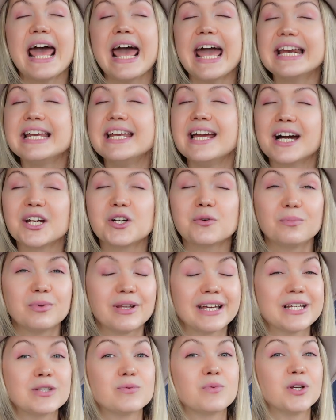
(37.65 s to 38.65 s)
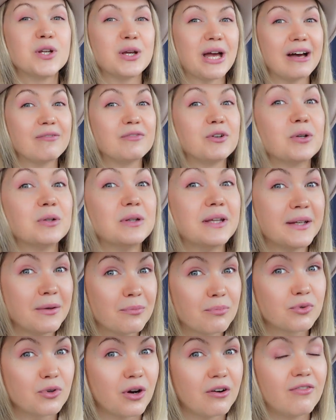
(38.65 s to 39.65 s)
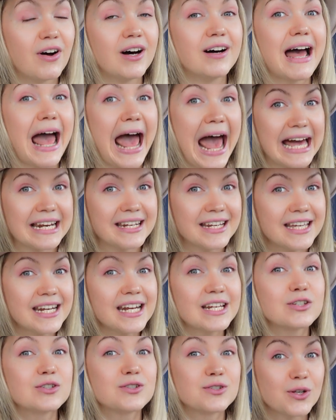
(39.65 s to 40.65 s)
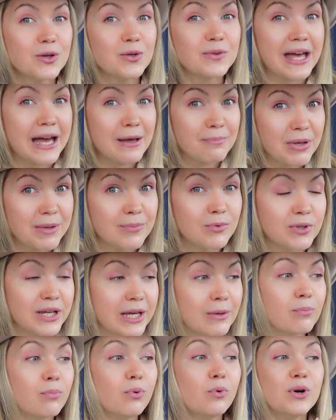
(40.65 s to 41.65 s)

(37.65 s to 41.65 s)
any other place where you have your LinkedIn profile added so that people get